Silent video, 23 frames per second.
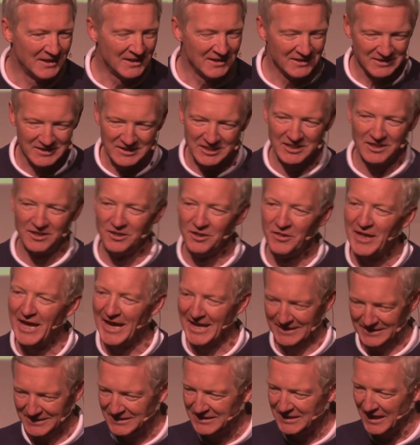Until
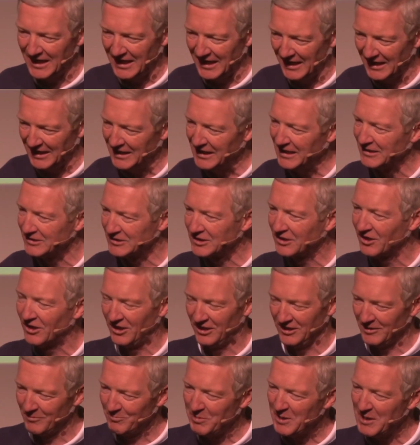that day, He is
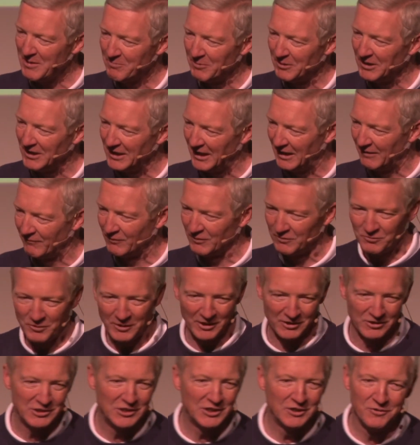calling people
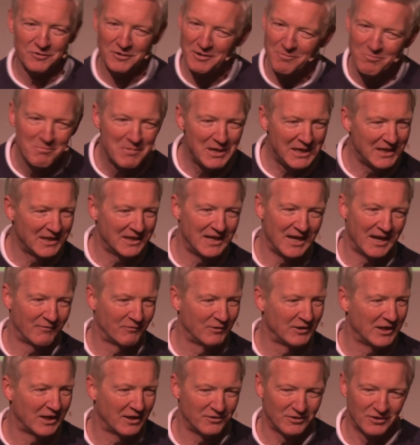everywhere, you and me and
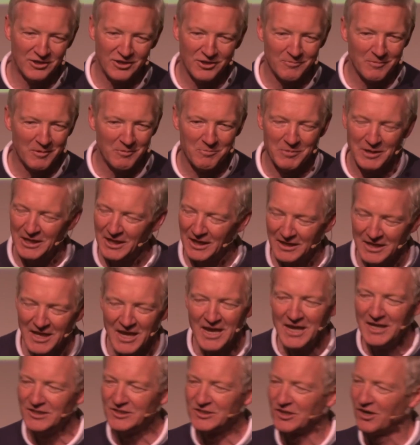every other human being.
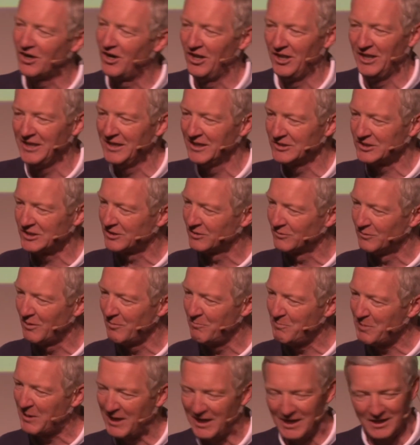He's calling us to
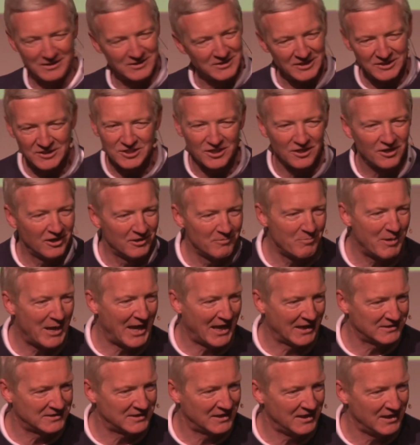repent, to turn
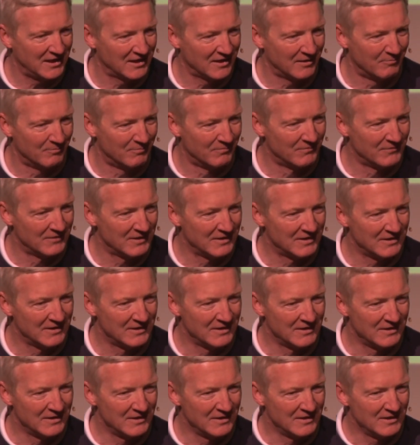back to Him.
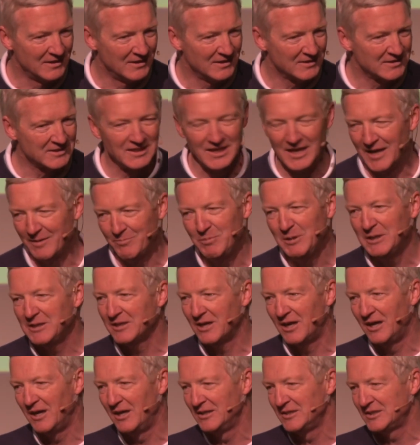It's not
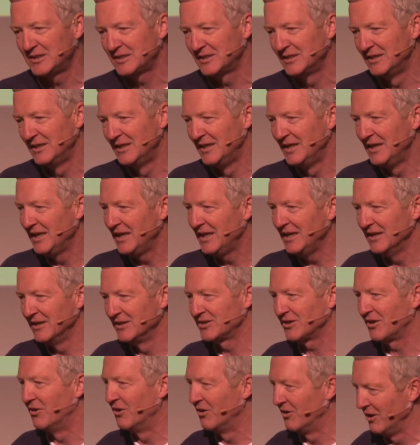because He
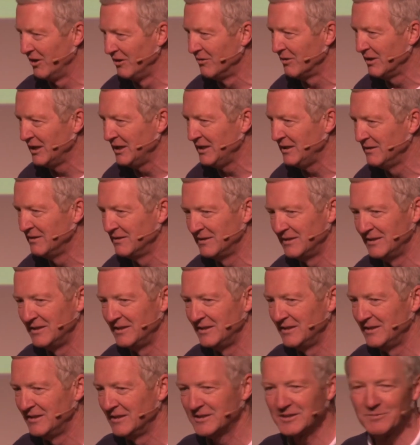is ornery,
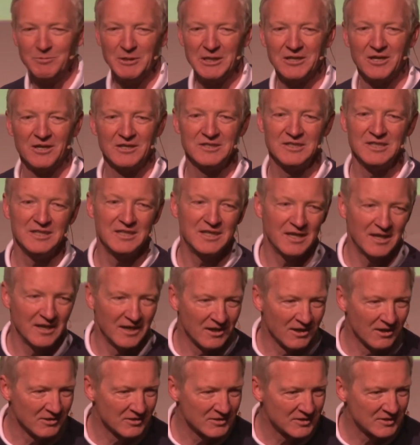it's because He
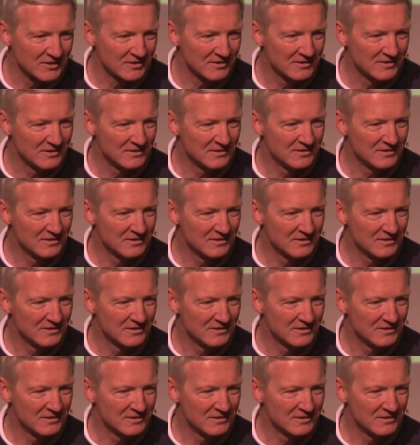cares.